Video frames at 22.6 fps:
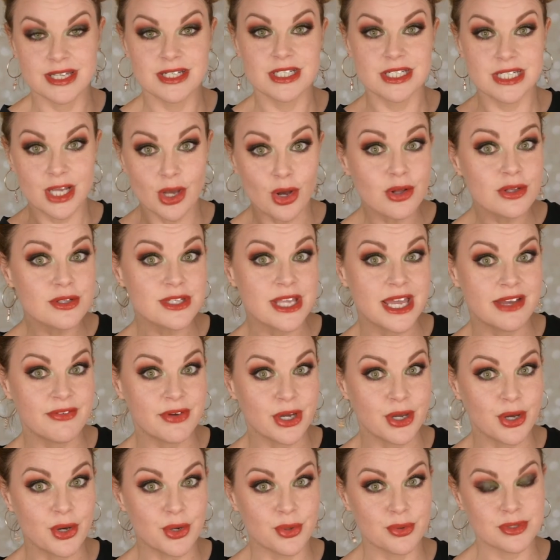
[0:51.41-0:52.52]
and she also have a
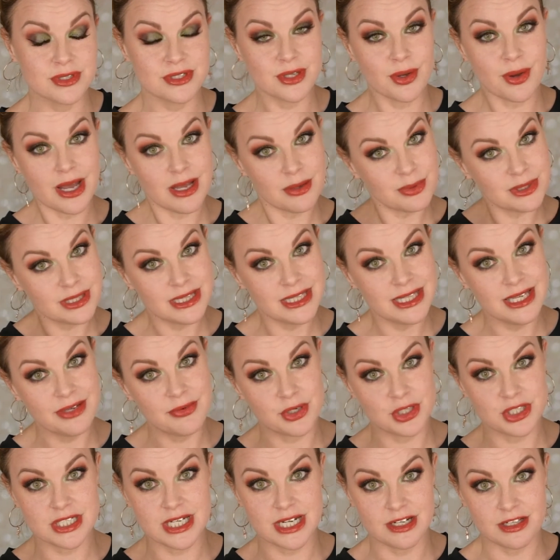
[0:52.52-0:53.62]
code, so I will leave
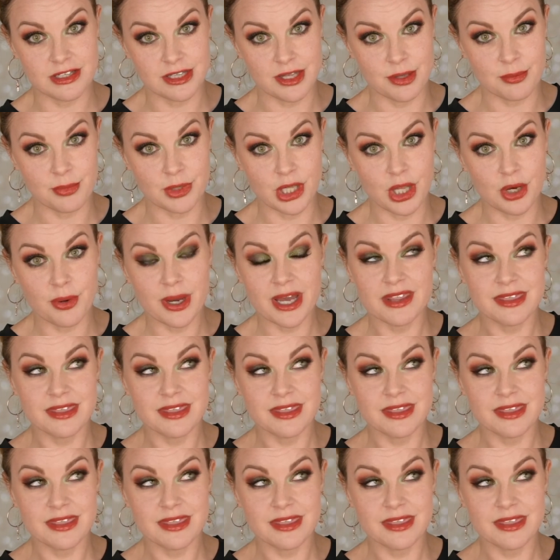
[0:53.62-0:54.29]
her channel down below.